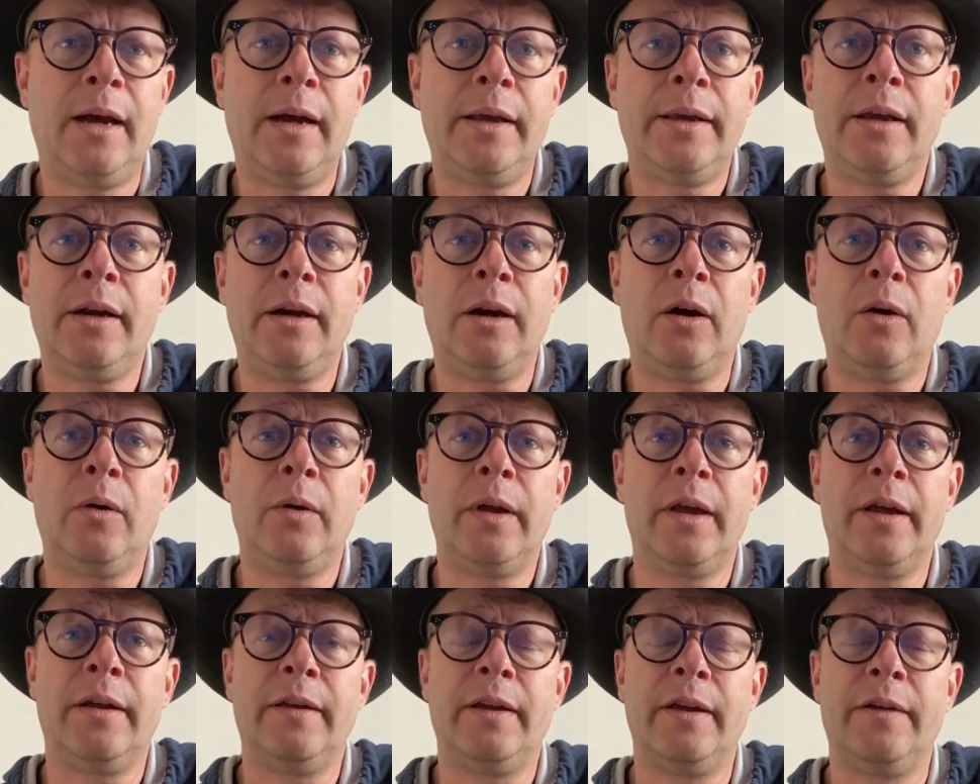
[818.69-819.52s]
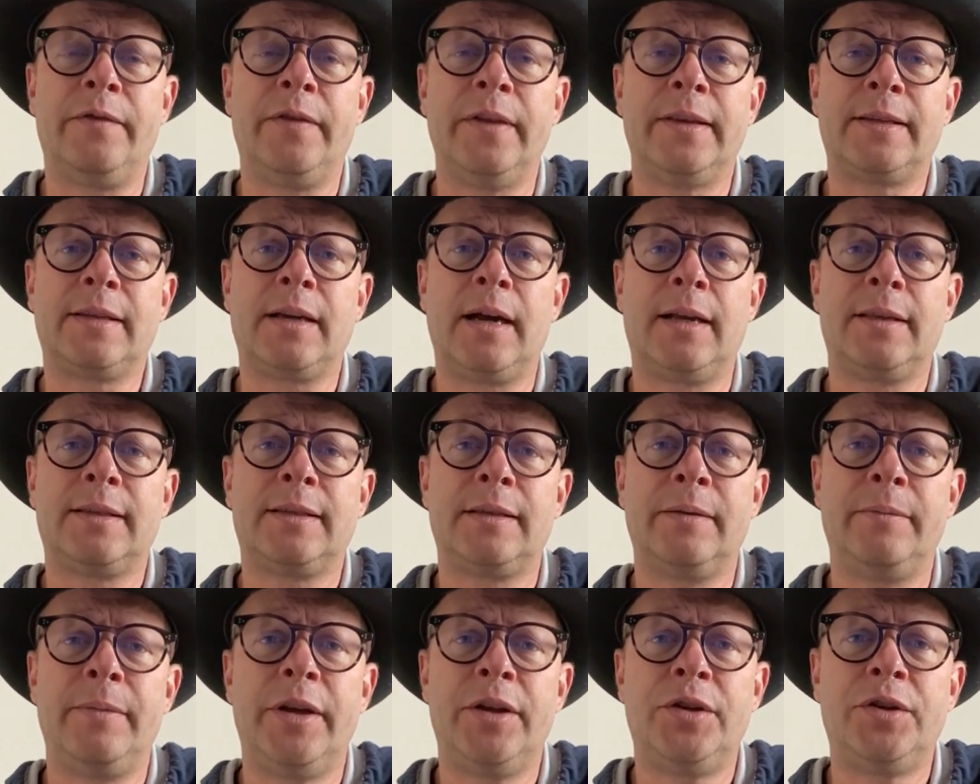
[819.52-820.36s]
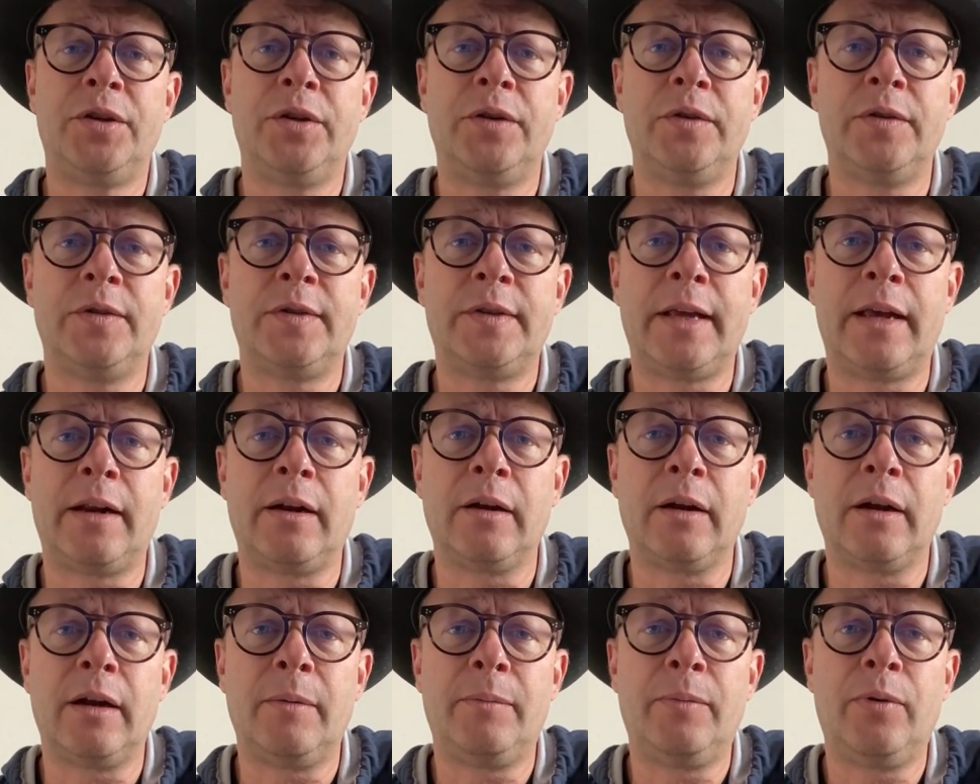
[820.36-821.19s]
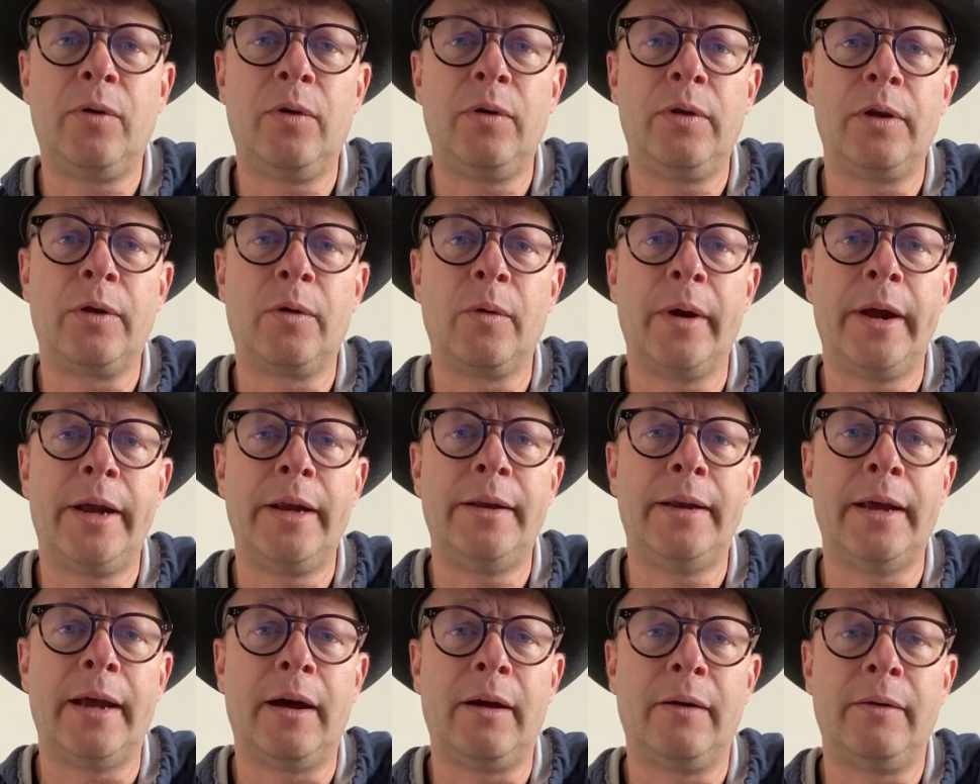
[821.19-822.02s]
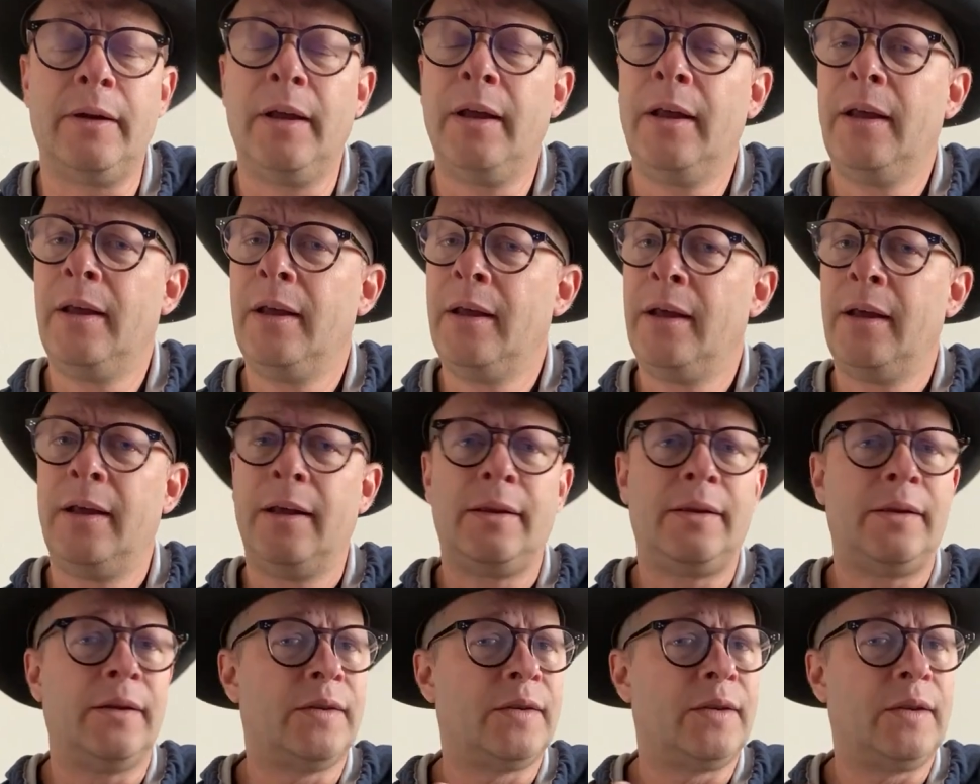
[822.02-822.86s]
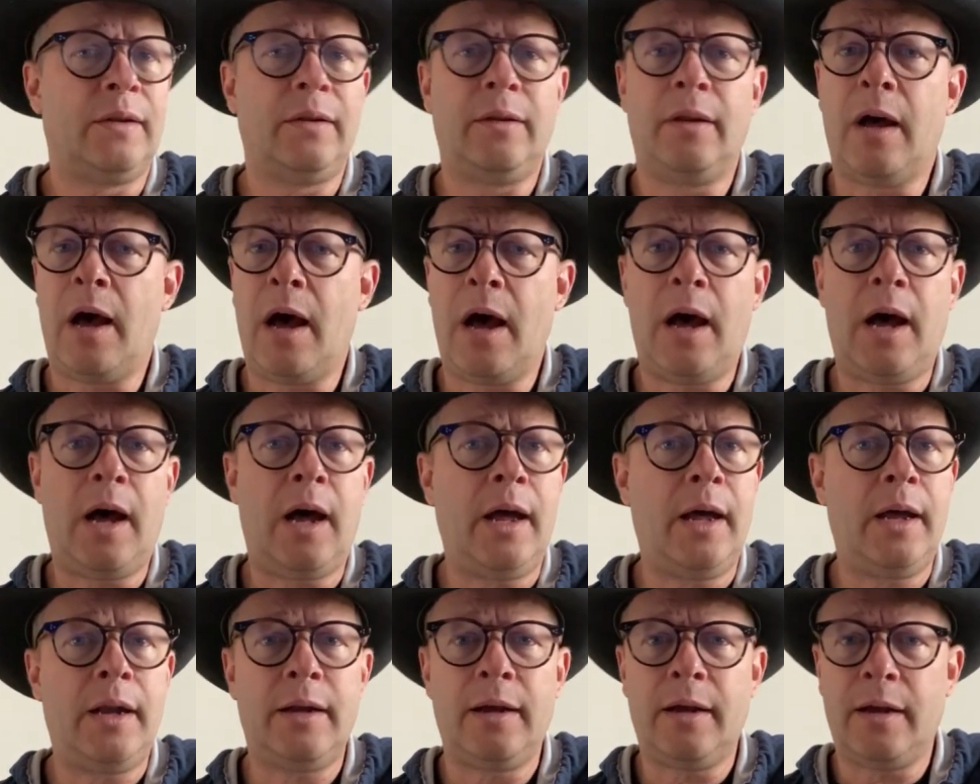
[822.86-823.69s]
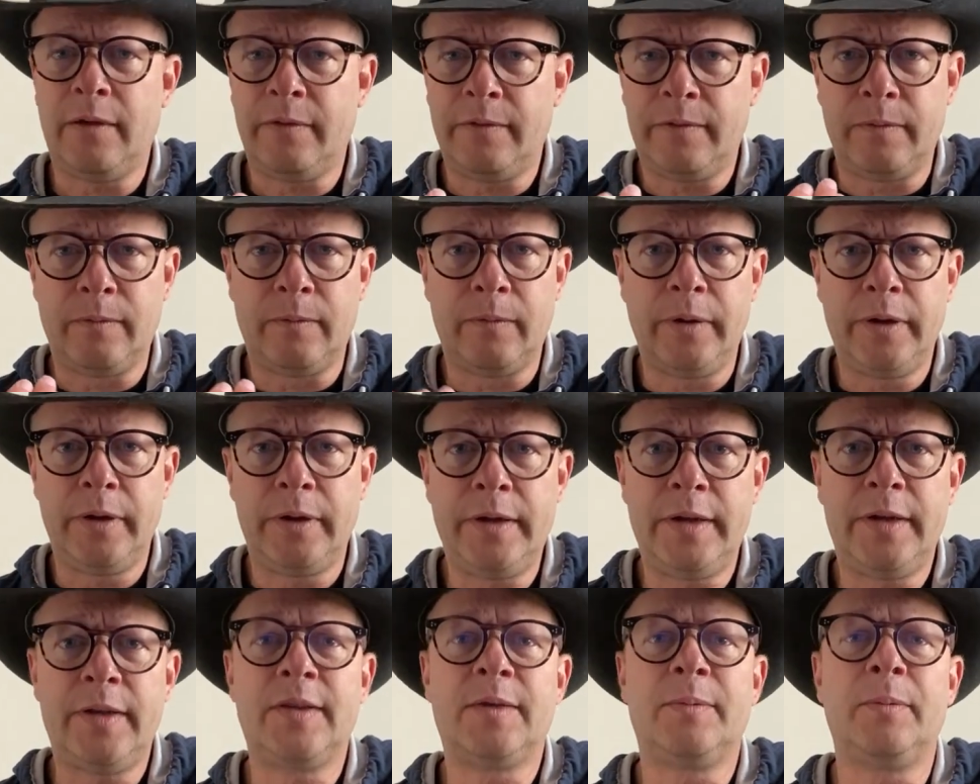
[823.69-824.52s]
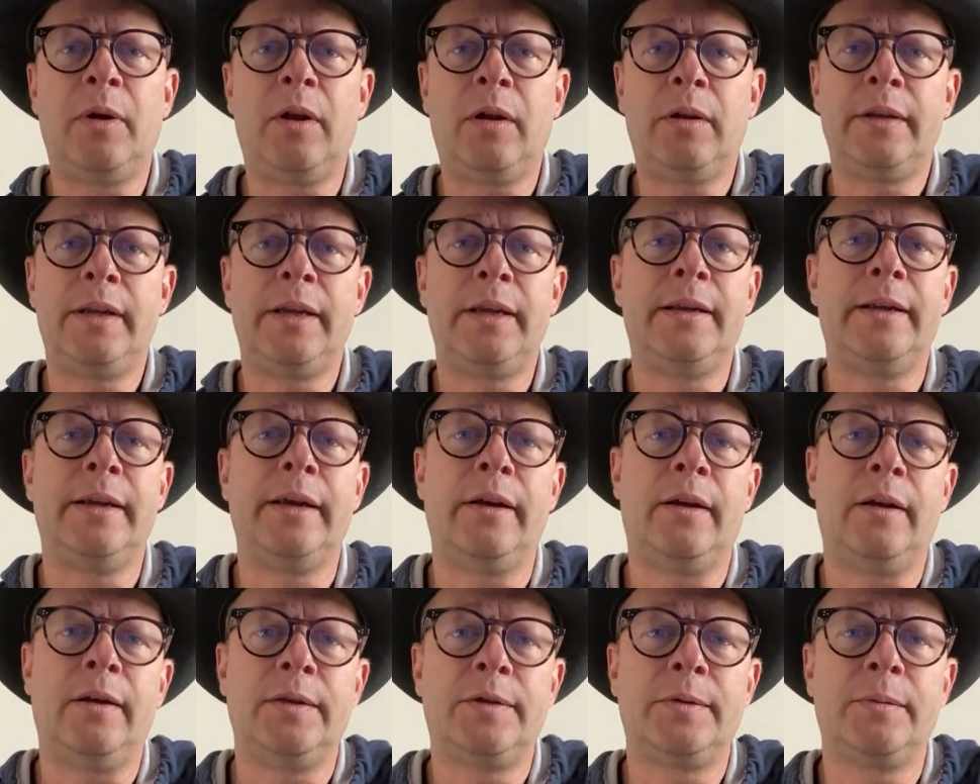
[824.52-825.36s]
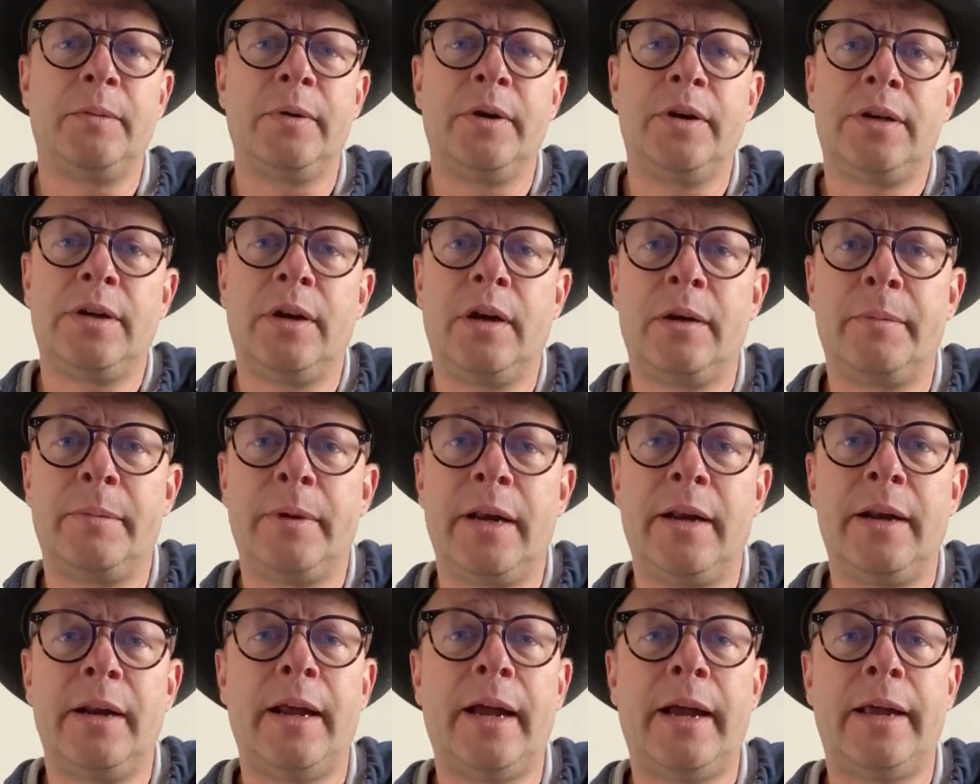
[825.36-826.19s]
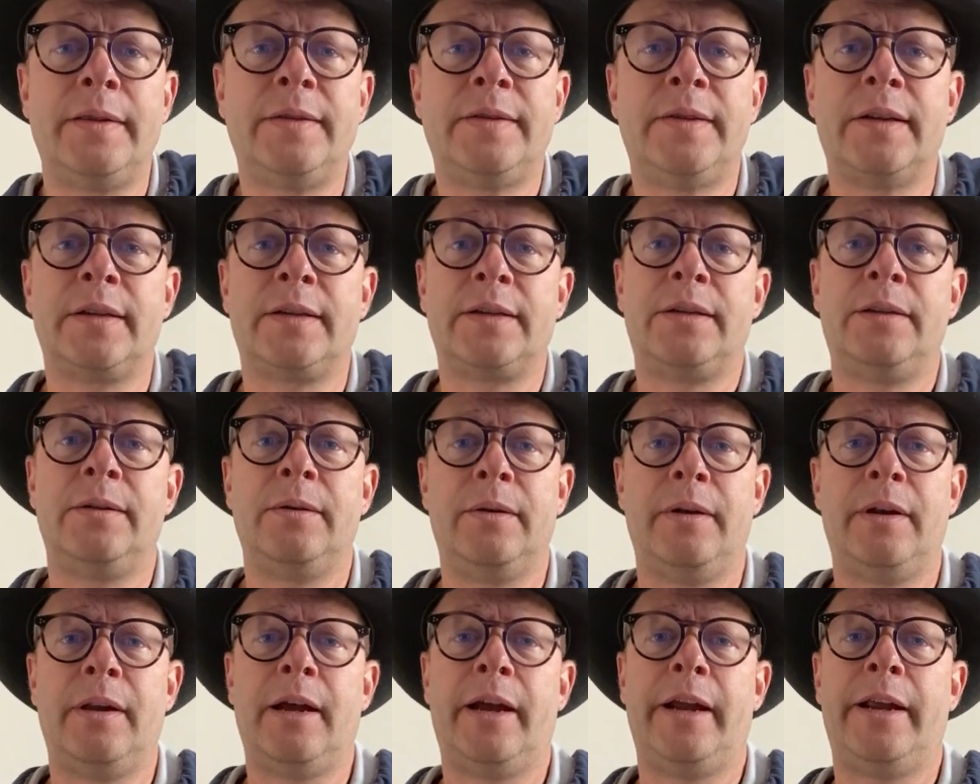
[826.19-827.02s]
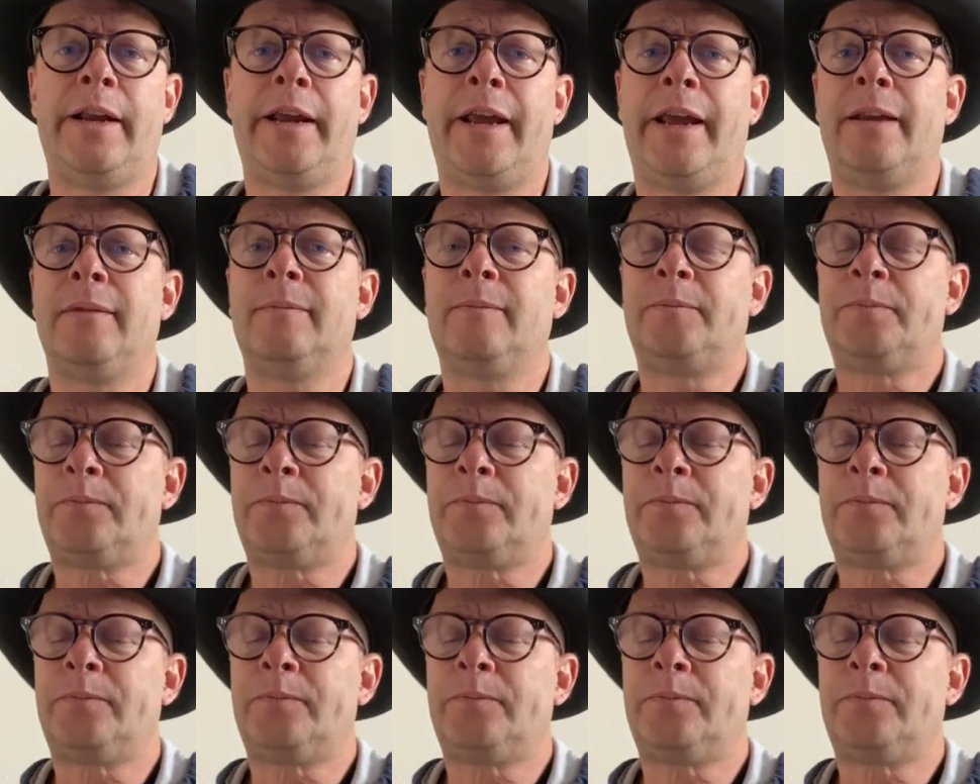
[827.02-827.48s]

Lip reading: you know, if it's got some issues that are going to pull the grade down. There's a lot of really small details when we're talking about a 9.6 to a 9.8.